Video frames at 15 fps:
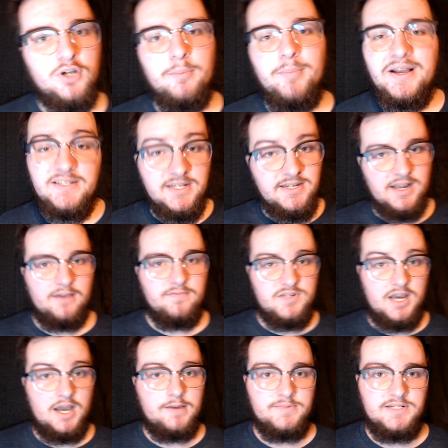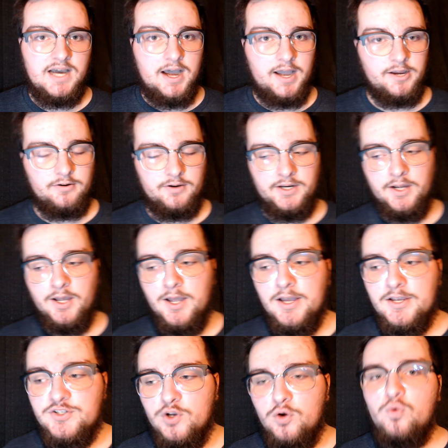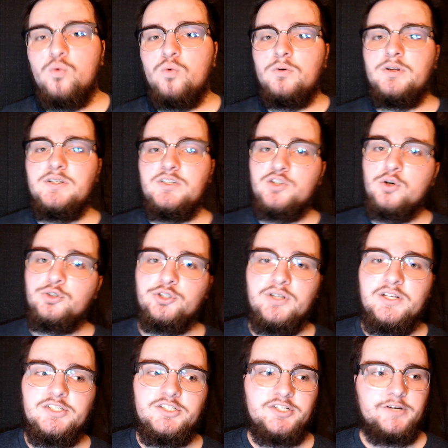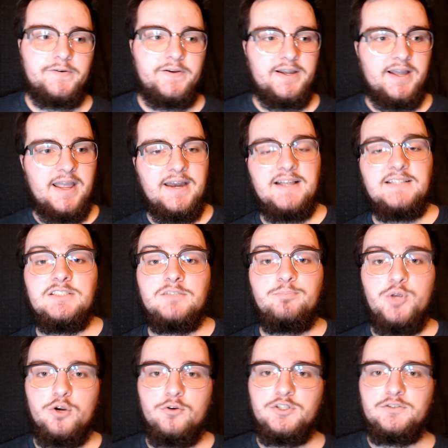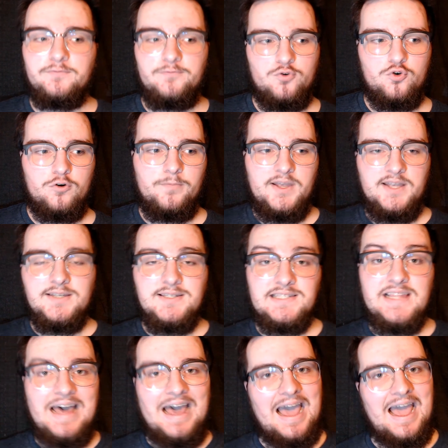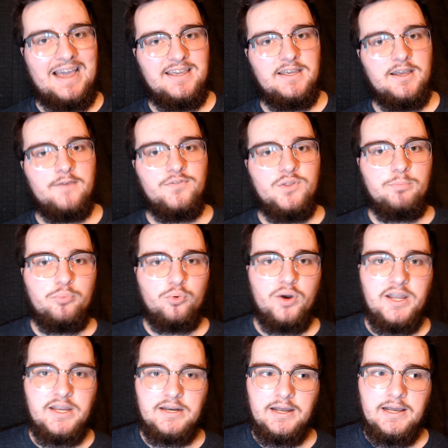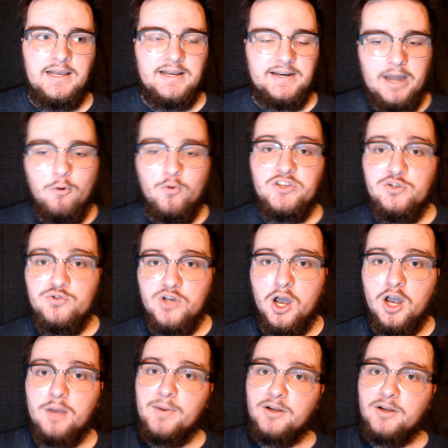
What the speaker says: I didn't have time to iron it. So, social engineering in its purest form is the hacking of the brain. Now, when you talk about